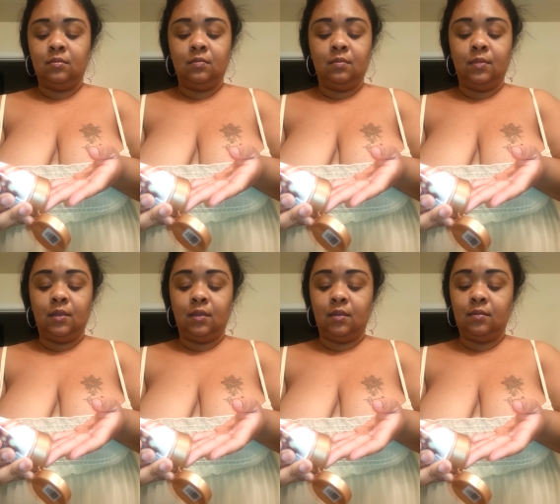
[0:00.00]

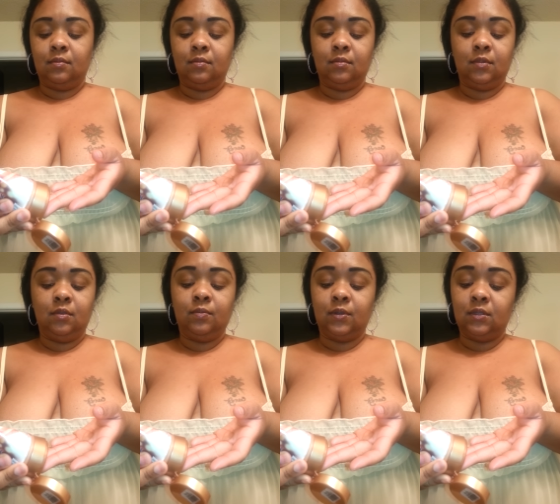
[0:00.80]
Man, you
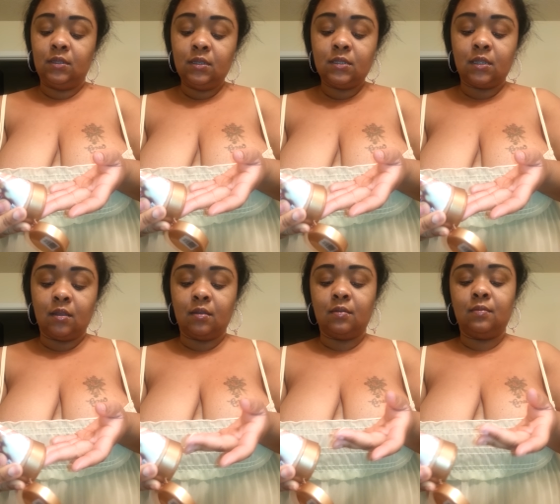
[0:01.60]
put this on.